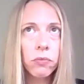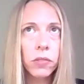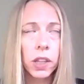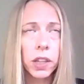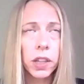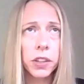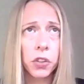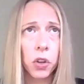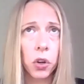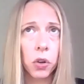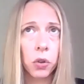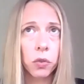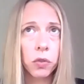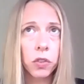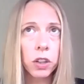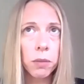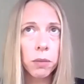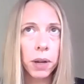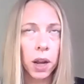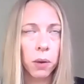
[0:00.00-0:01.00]
it's
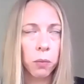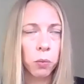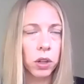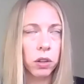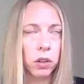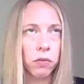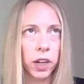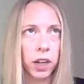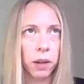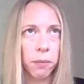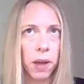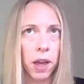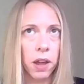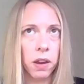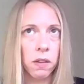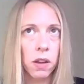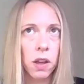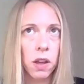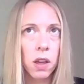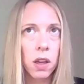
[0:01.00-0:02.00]
over, but I wouldn't
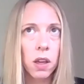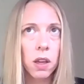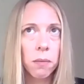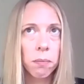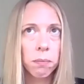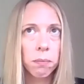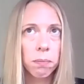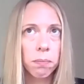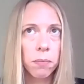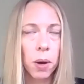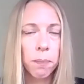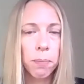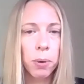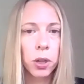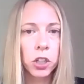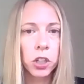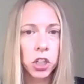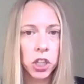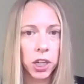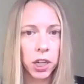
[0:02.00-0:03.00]
recommend
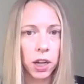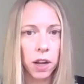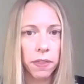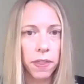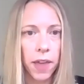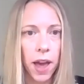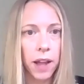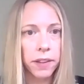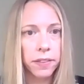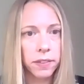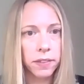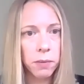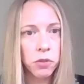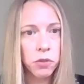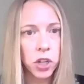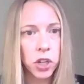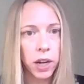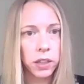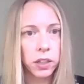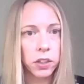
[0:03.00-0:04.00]
pushing on that
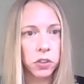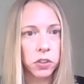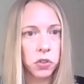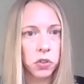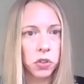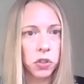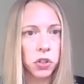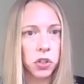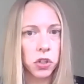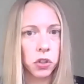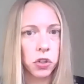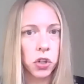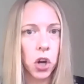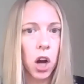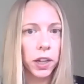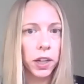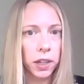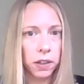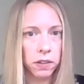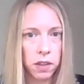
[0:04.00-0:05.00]
subject. It's just you're
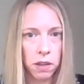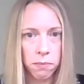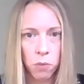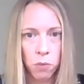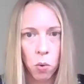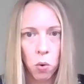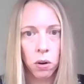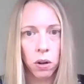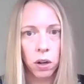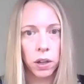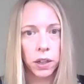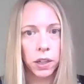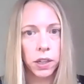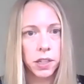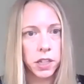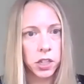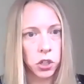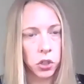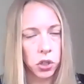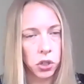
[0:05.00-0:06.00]
talking to them more and
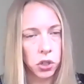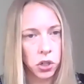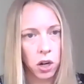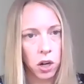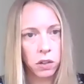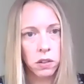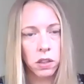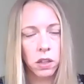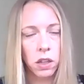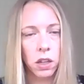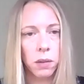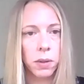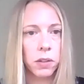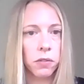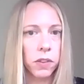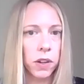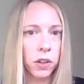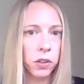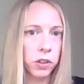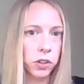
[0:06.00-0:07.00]
continue to talk to them and
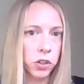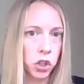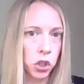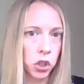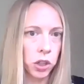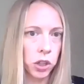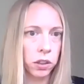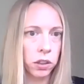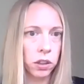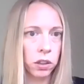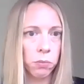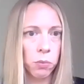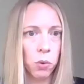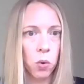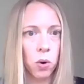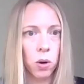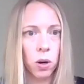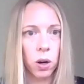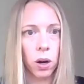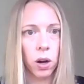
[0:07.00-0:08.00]
follow their journey a little
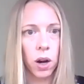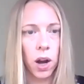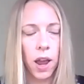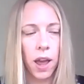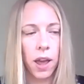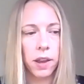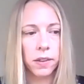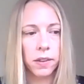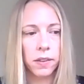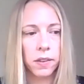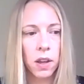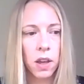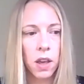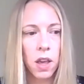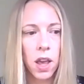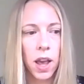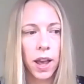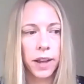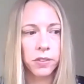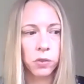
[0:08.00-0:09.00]
more. And
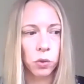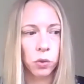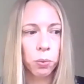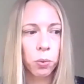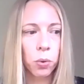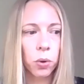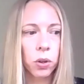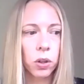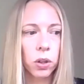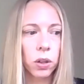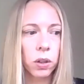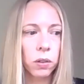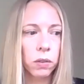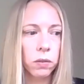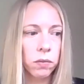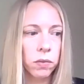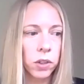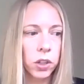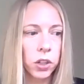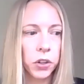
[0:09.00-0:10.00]
as a reporter,
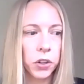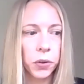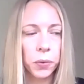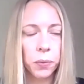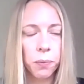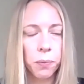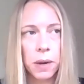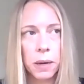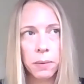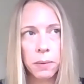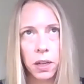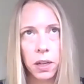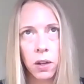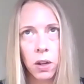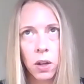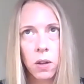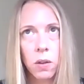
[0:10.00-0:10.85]
maybe